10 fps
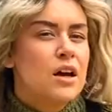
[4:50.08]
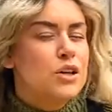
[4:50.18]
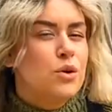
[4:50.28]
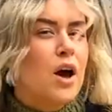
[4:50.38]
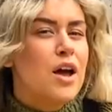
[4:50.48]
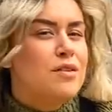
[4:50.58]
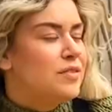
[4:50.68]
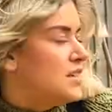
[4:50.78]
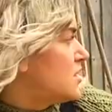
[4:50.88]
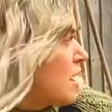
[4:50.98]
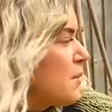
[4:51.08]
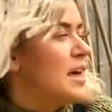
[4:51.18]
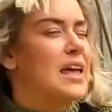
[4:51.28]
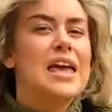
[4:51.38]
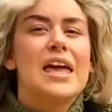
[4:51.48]
you're hopefully
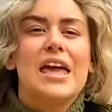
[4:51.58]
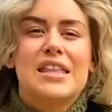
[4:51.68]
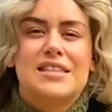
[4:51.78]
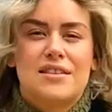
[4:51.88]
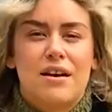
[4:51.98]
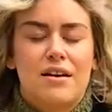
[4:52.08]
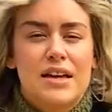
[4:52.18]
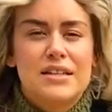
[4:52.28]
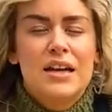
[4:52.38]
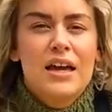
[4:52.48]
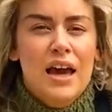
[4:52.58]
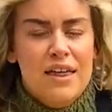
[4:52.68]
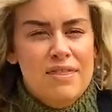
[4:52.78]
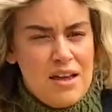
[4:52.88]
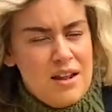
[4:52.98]
sowing inside,
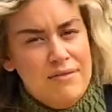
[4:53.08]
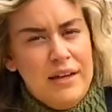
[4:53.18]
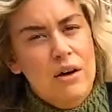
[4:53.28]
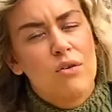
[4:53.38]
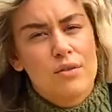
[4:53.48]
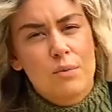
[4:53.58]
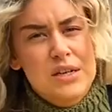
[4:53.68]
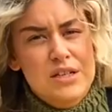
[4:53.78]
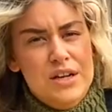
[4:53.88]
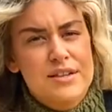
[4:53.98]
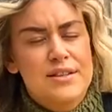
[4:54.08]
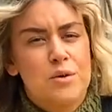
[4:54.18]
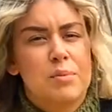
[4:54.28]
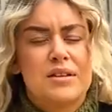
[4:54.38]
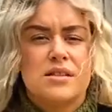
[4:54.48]
and they are living on the
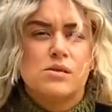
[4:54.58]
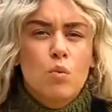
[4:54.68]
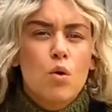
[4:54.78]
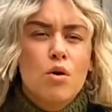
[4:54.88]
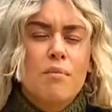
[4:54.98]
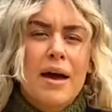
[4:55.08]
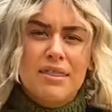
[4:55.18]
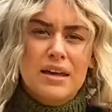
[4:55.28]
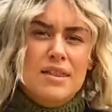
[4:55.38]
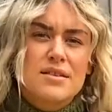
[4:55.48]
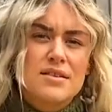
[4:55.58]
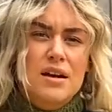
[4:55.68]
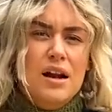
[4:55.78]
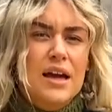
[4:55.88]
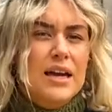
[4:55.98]
windowsill because it's warm and they get the
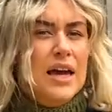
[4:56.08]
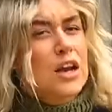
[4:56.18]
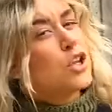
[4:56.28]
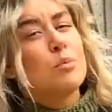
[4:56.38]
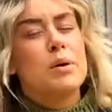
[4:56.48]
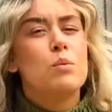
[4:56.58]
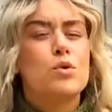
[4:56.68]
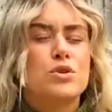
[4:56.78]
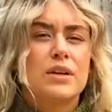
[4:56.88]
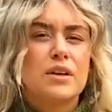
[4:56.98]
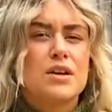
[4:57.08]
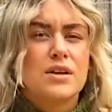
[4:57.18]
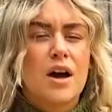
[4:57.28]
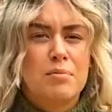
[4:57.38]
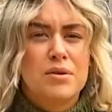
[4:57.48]
sunlight, and then you'll be watering those a
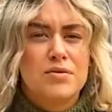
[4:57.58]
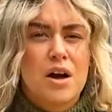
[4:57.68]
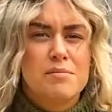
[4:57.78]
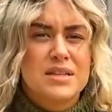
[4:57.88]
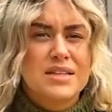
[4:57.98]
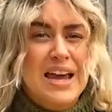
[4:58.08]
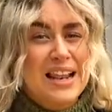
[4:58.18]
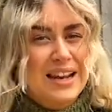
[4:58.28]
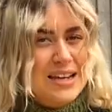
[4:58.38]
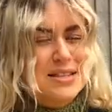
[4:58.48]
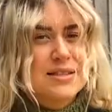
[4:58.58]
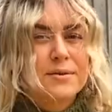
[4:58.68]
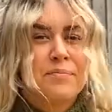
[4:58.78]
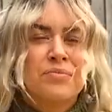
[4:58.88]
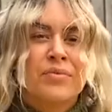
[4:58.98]
couple of times a day at least.
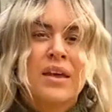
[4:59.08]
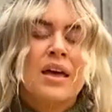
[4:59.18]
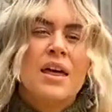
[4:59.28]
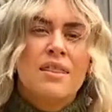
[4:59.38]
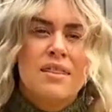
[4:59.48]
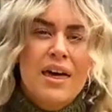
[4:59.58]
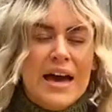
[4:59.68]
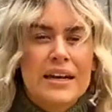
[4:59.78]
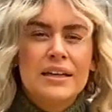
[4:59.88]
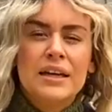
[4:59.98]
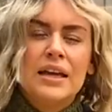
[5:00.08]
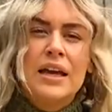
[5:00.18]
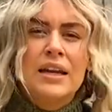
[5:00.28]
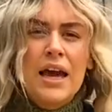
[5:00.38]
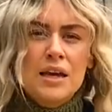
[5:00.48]
Then
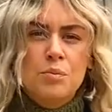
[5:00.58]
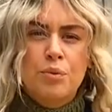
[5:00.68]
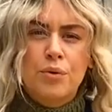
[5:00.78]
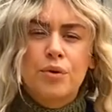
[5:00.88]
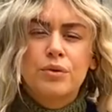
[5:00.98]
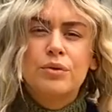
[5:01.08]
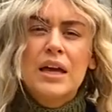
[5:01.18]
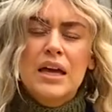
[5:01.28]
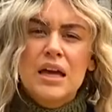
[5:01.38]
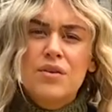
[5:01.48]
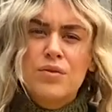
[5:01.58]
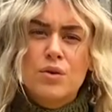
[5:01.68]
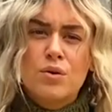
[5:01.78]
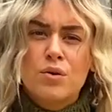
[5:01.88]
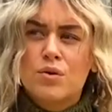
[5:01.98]
in April, if
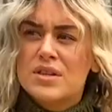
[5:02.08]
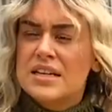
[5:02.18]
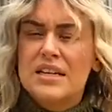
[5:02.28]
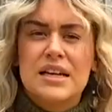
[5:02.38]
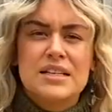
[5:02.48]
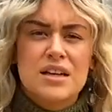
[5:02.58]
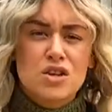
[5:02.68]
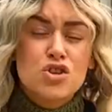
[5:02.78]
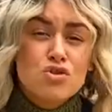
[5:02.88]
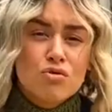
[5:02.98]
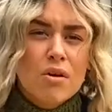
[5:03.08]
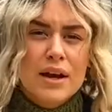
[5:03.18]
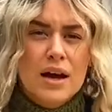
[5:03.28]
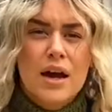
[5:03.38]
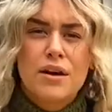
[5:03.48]
your seedlings are strong
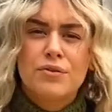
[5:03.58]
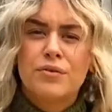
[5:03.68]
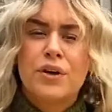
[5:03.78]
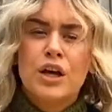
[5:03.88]
enough,